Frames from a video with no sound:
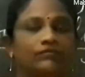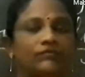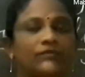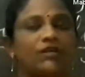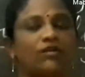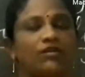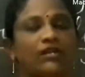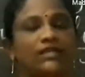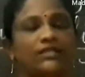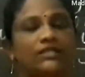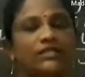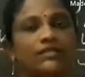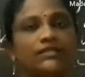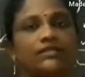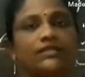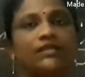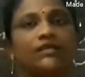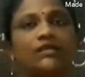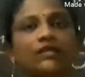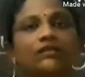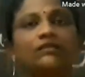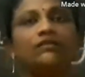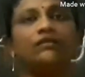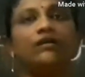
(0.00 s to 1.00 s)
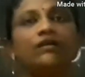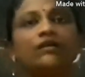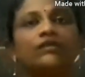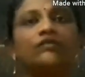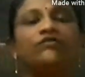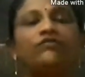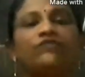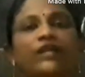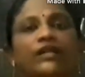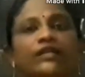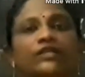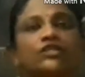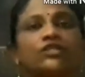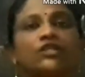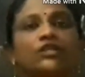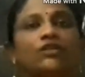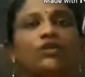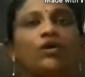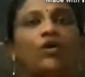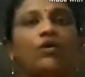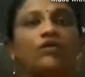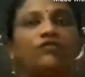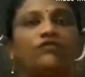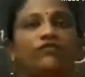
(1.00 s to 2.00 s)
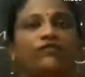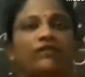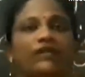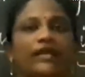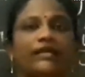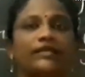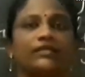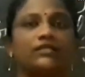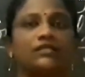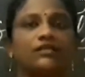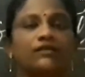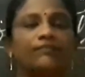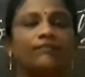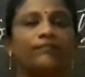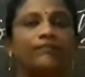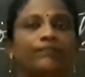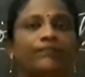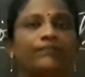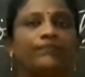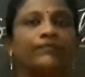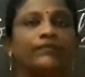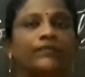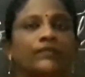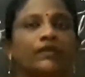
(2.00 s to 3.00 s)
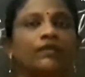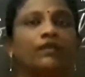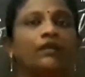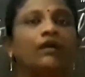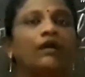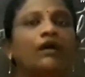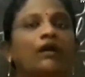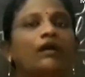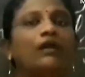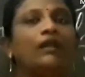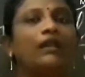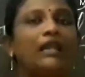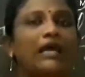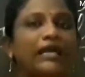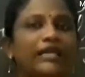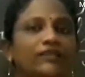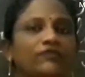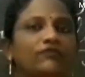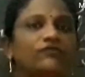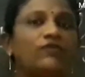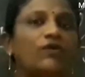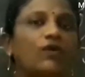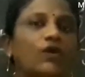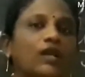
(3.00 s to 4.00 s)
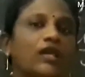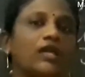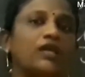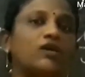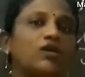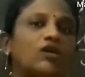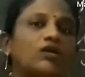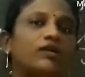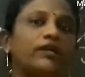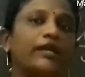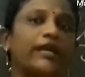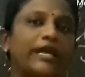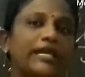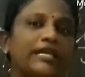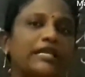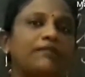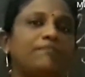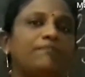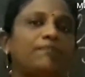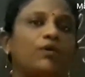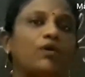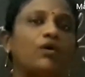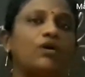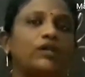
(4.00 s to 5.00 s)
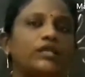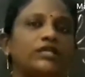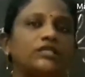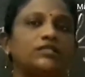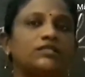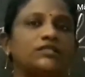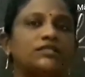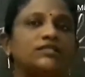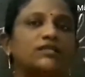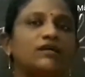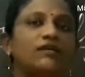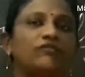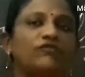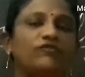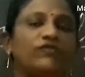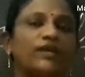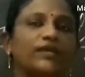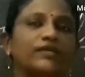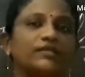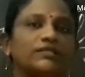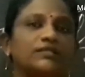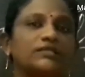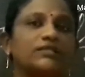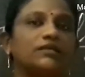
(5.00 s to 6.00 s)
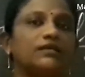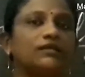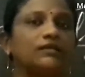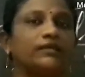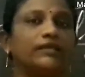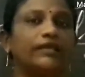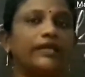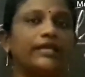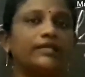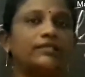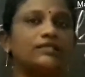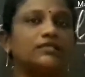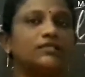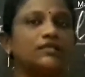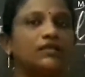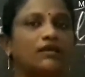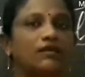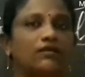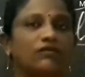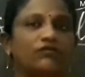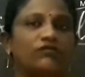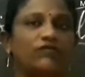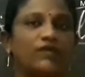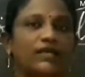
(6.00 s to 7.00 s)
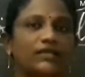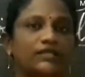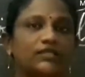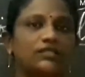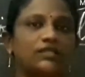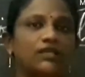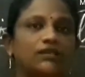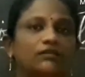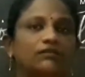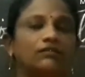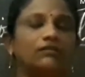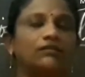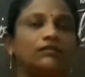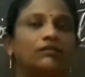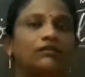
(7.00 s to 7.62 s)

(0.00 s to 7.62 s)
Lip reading: Now let us learn reflection of light. Light falling on any polished surface gets reflected.